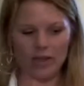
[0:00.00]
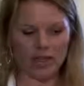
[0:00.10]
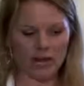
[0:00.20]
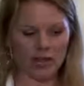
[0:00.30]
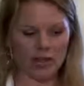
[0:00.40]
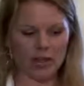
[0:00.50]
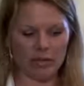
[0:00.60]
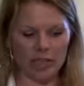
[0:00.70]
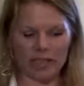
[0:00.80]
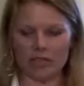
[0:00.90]
and I'm
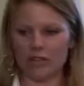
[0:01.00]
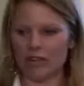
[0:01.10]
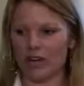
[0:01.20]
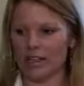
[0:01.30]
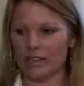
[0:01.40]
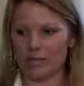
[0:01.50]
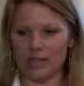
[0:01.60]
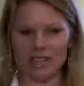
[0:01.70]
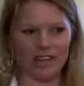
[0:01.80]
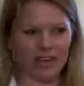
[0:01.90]
Training Manager for Autism
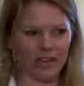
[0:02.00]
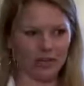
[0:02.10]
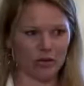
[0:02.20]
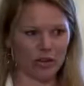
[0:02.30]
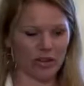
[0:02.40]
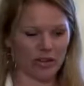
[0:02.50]
Society of North